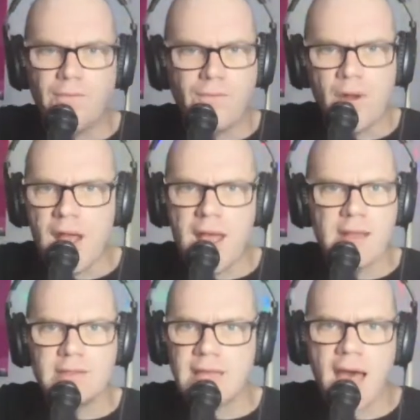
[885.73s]

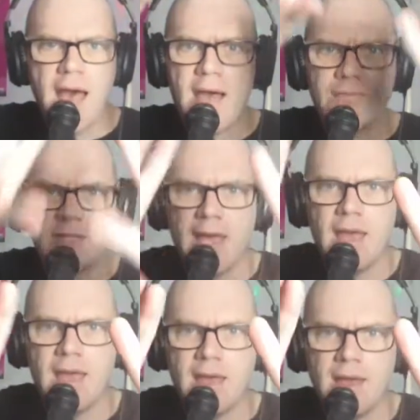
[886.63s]
Friends of
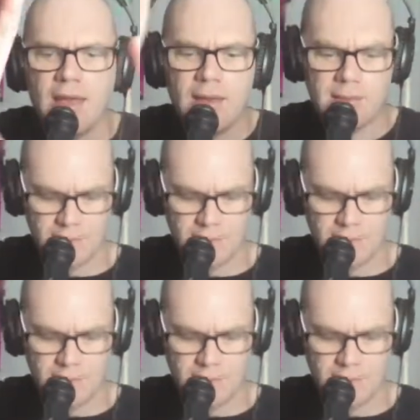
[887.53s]
10.